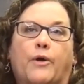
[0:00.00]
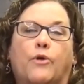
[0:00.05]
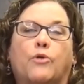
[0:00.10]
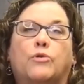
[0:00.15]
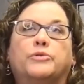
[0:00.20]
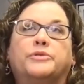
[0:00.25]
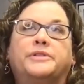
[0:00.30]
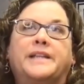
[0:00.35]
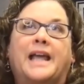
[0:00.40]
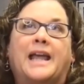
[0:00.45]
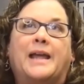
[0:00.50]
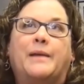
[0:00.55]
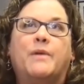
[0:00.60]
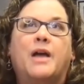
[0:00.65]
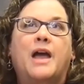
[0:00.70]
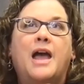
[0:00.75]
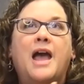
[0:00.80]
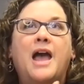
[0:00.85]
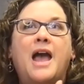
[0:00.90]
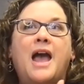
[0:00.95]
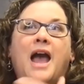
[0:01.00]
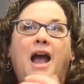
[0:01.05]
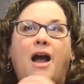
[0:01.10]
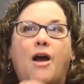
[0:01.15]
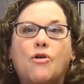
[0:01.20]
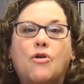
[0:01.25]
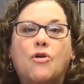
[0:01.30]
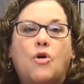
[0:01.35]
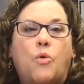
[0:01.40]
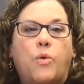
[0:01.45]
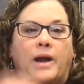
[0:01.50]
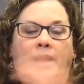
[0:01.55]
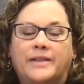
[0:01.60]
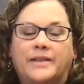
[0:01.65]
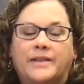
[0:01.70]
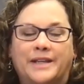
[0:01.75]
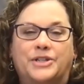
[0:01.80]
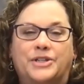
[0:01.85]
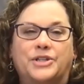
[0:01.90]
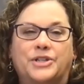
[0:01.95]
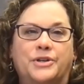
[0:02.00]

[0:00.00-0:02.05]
old name? How quickly